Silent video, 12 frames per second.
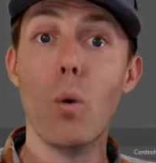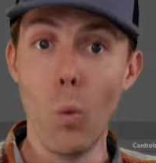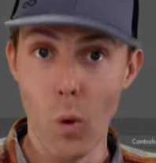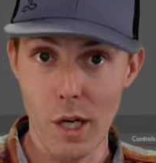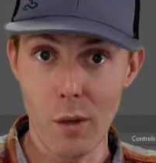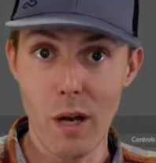
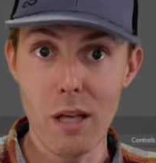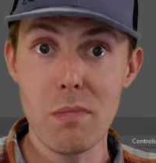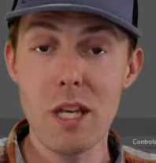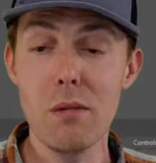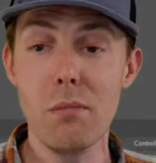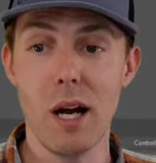What do I
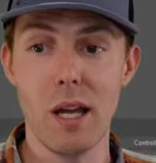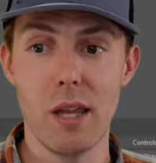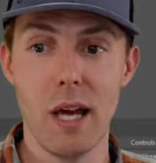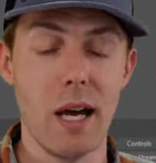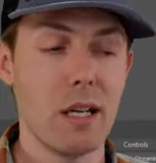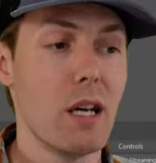mean by
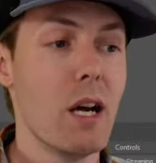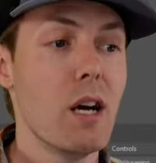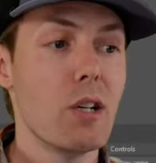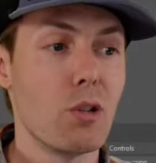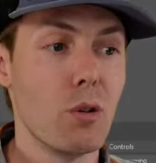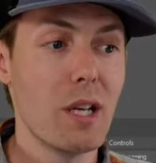that?
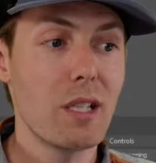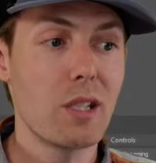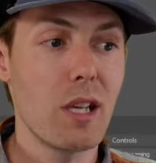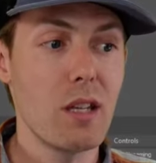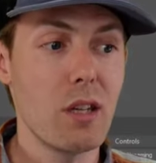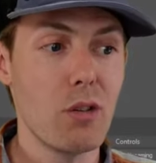So let's
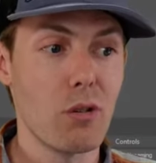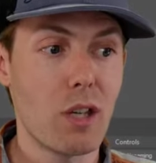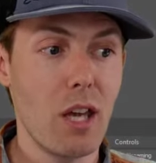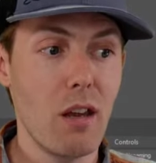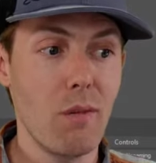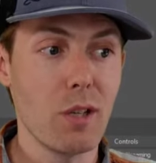say that your
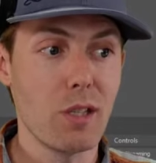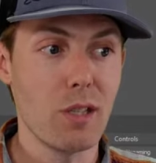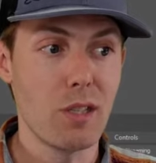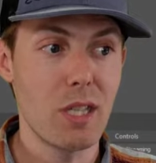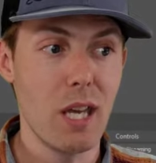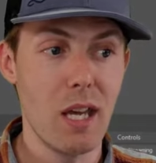canvas
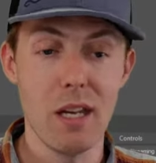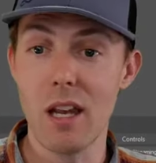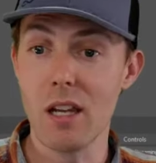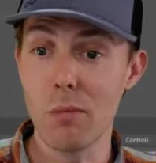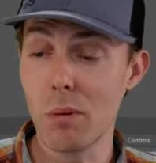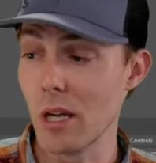is
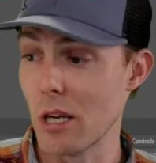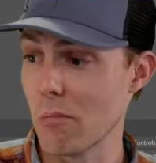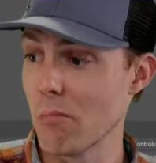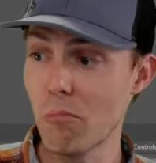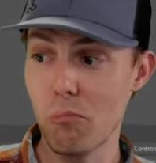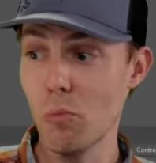1080p,
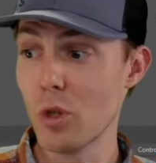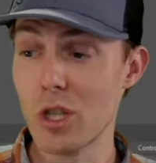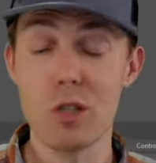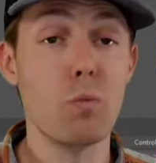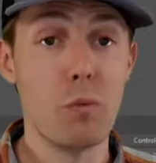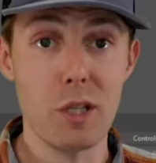which
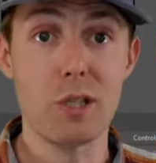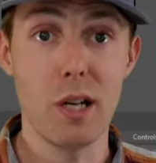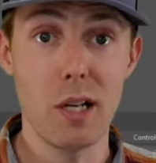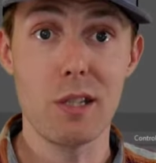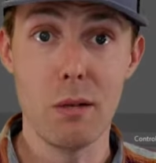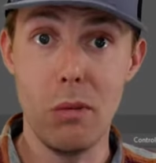is the
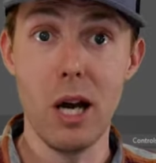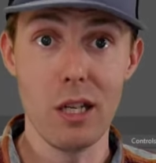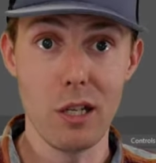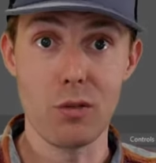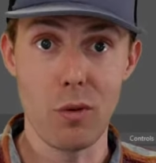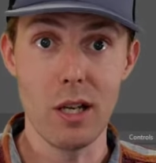size that
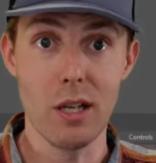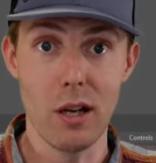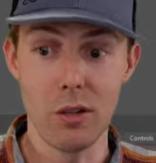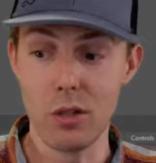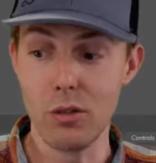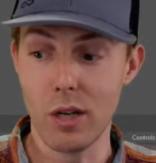mine is right
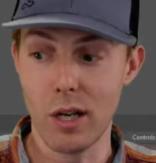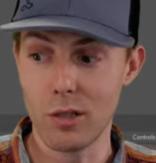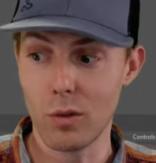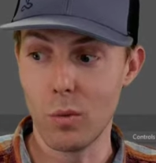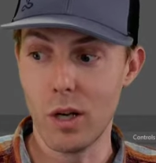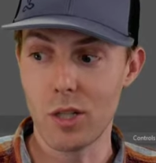now that you
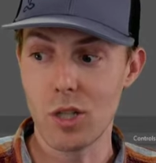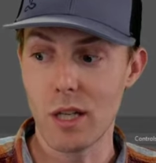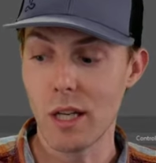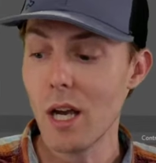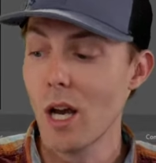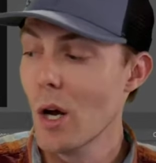guys are
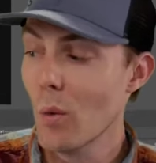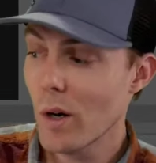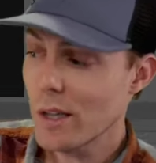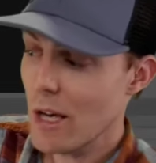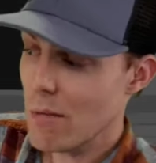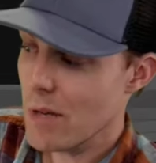watching.
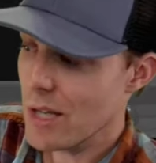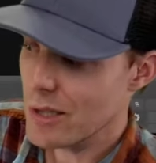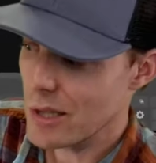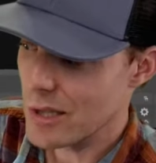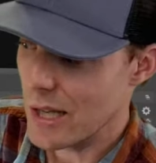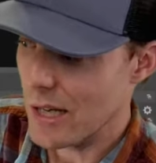What that
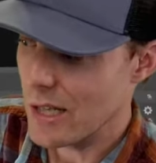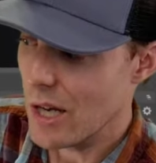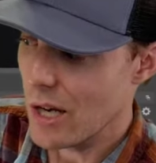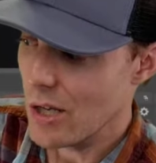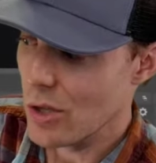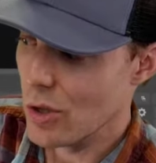means is that
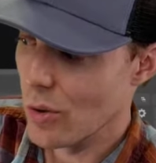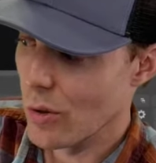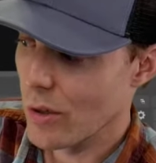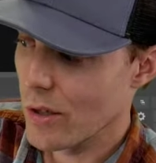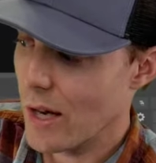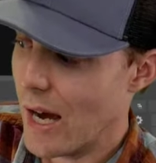
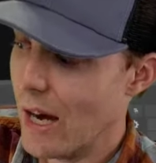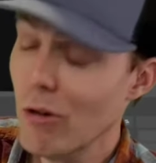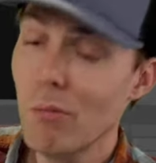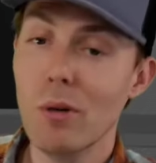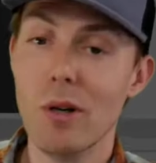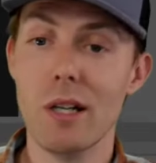your
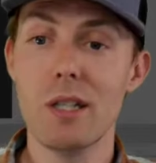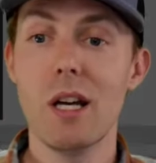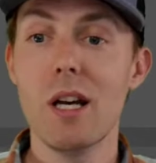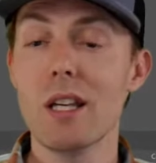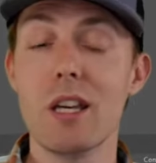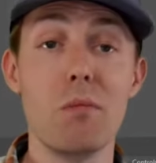output
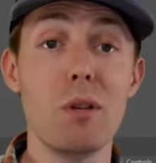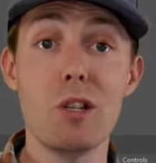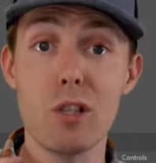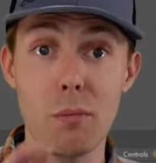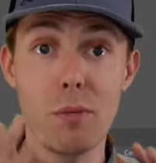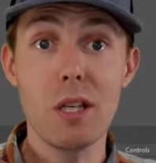can be
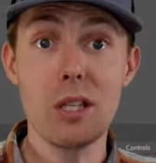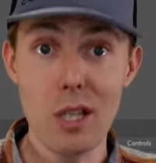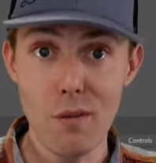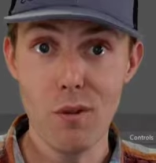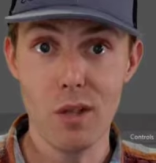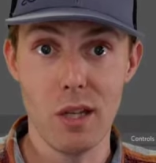something
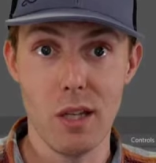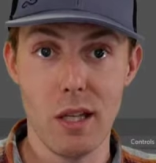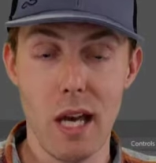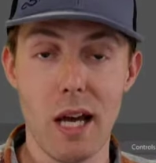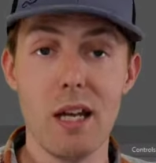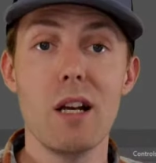different than
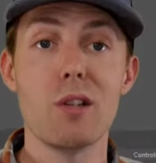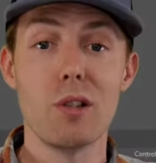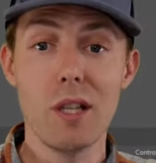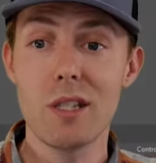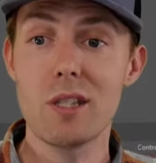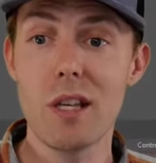that. So
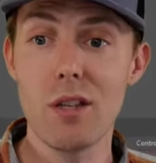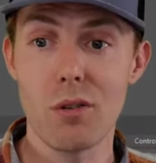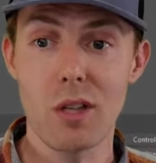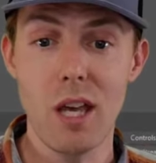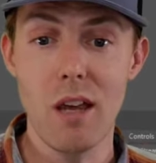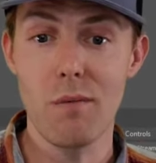let's say your
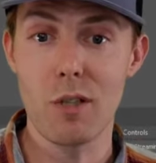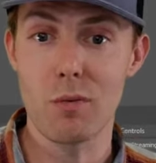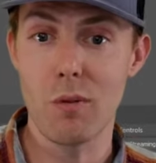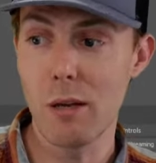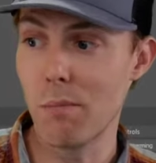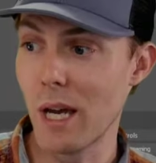
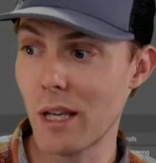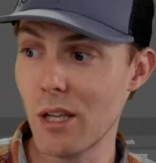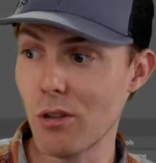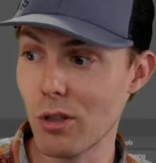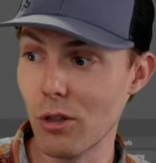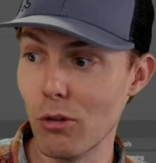canvas right back
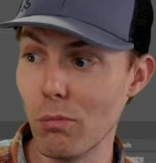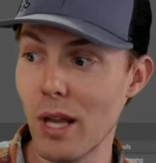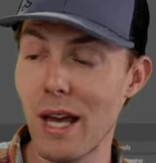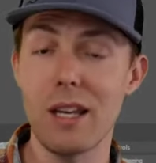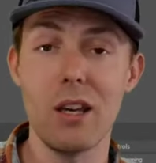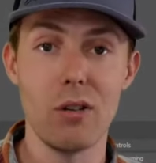here, the little
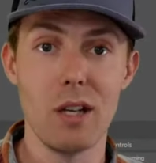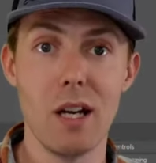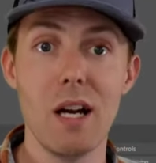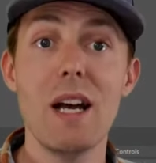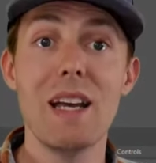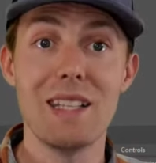black
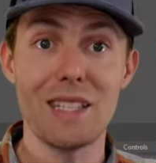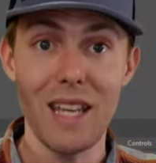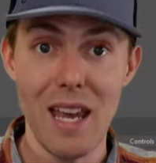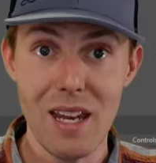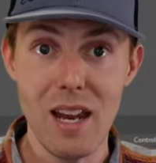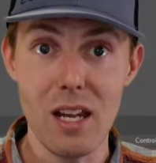area, is
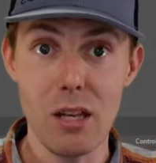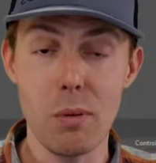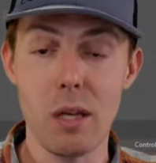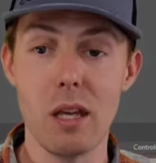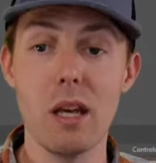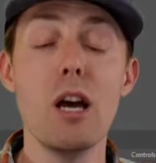
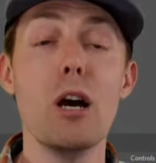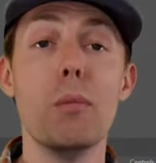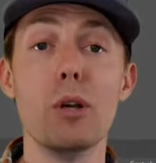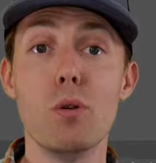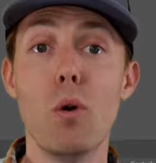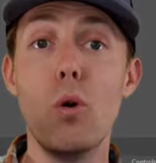1080p,
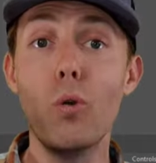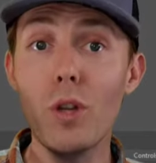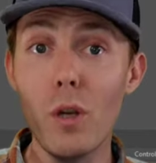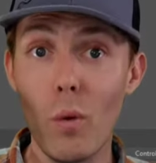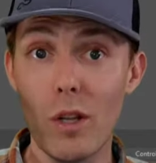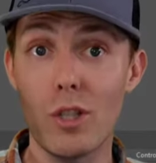but you
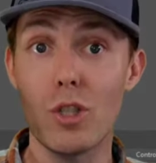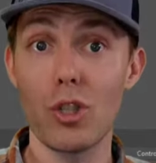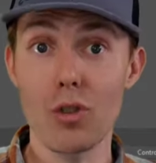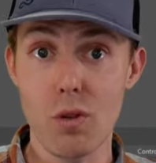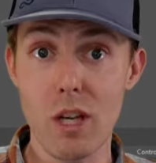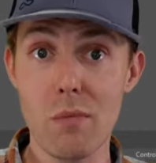only want to
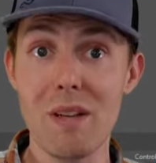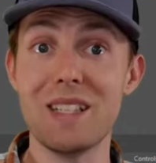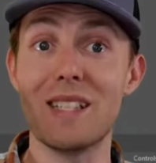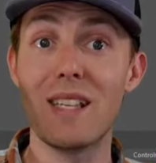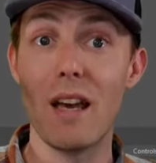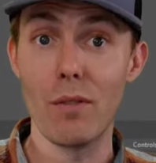stream in
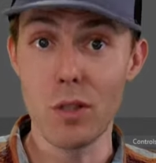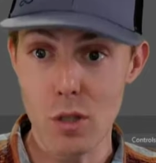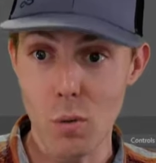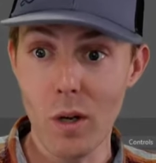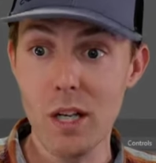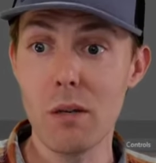
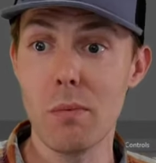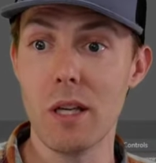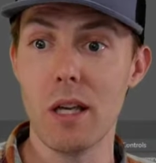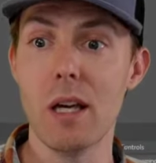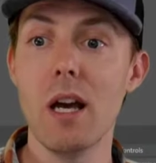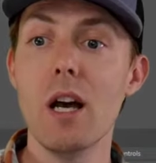
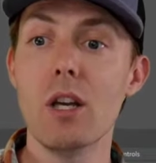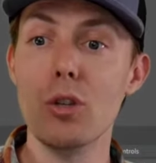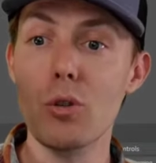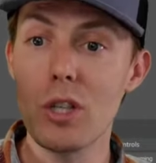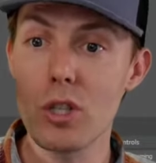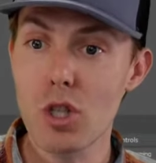720p.
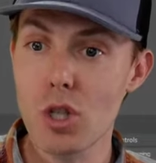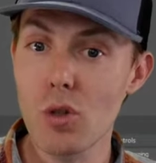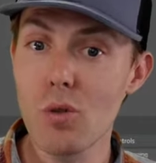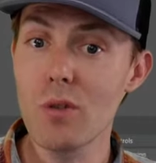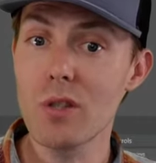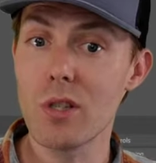You can
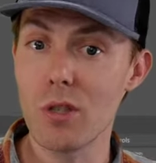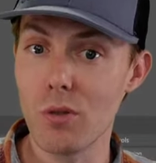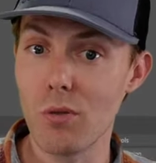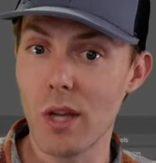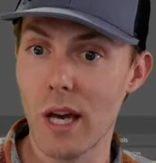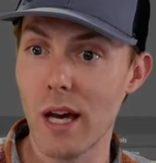choose to
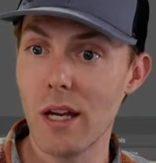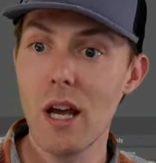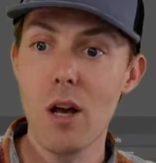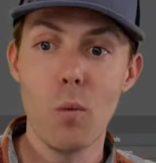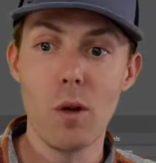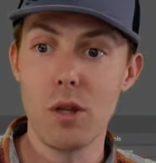do that
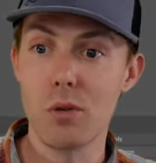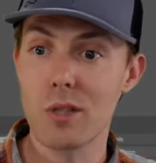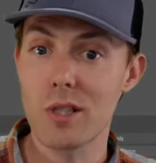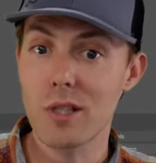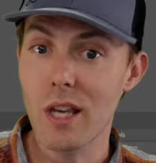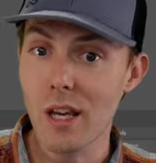with your
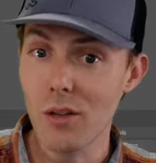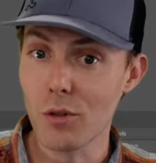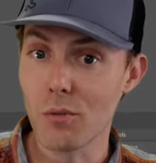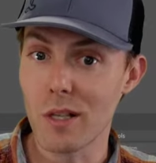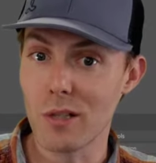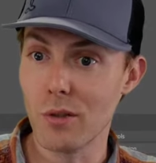
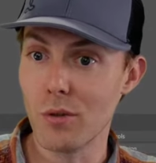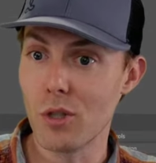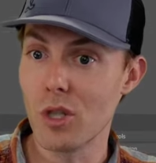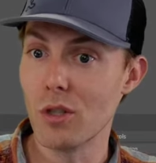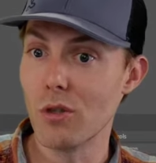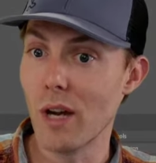scaled
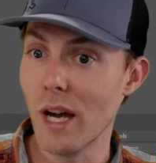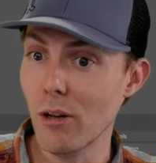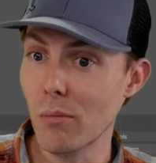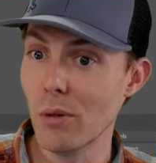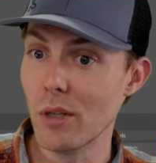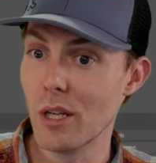resolution, your
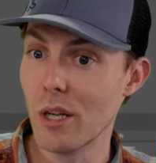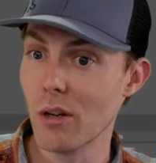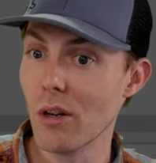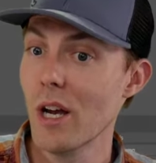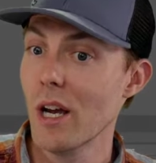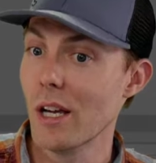output
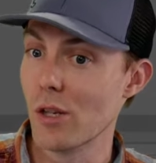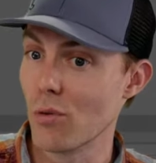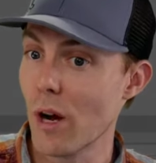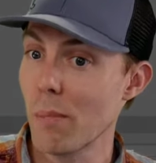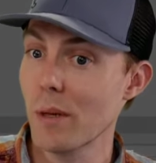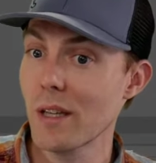here, and
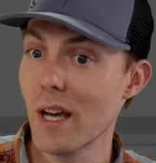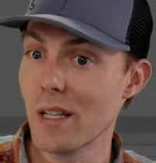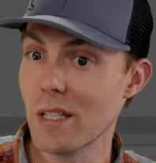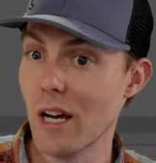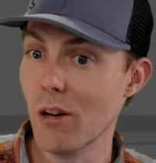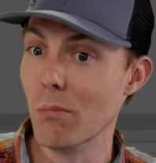dropping
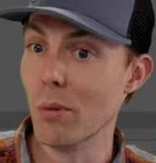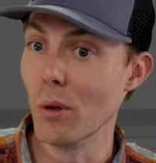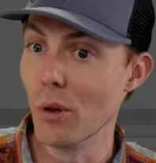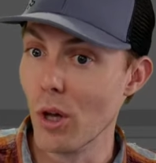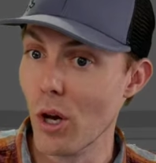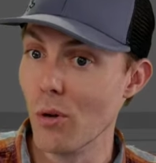that down
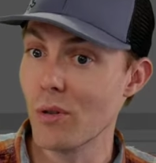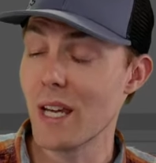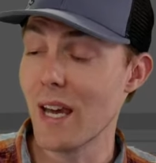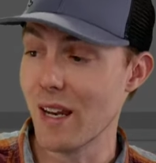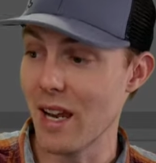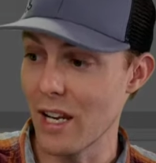below
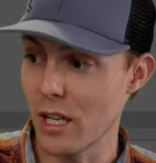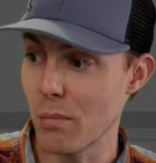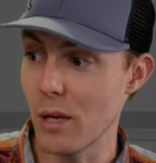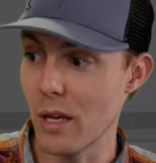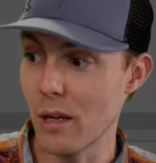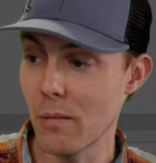
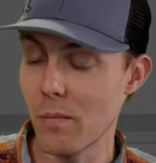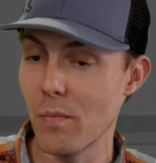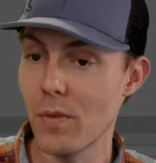1080p.